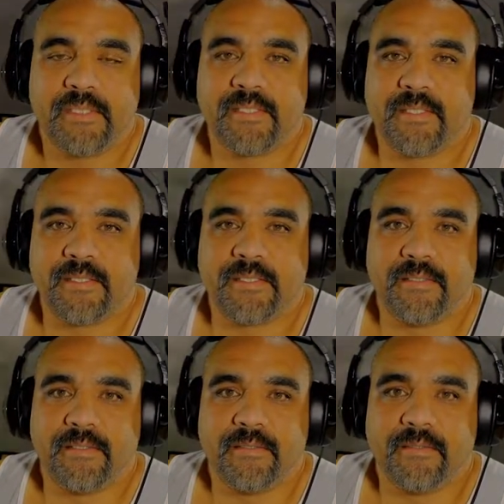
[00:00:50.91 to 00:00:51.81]
to
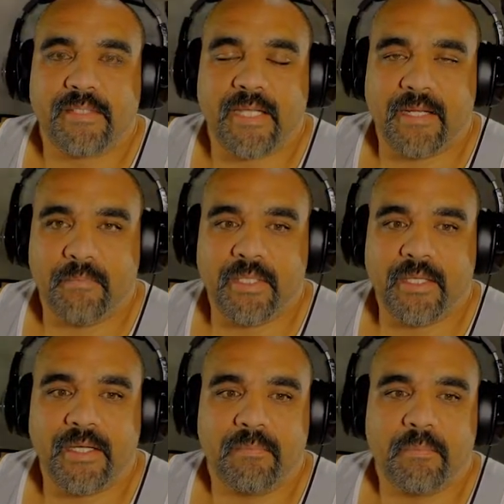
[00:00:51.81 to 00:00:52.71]
10
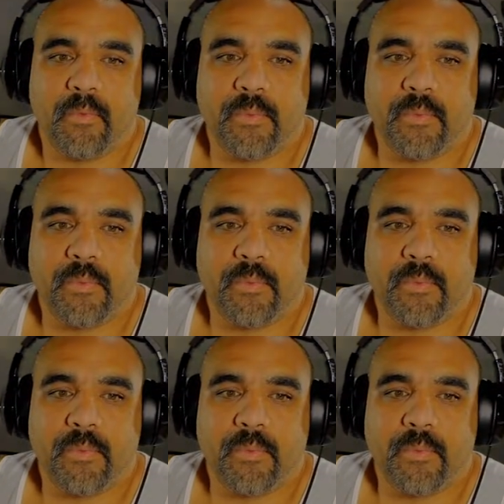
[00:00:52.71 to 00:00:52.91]
p.m.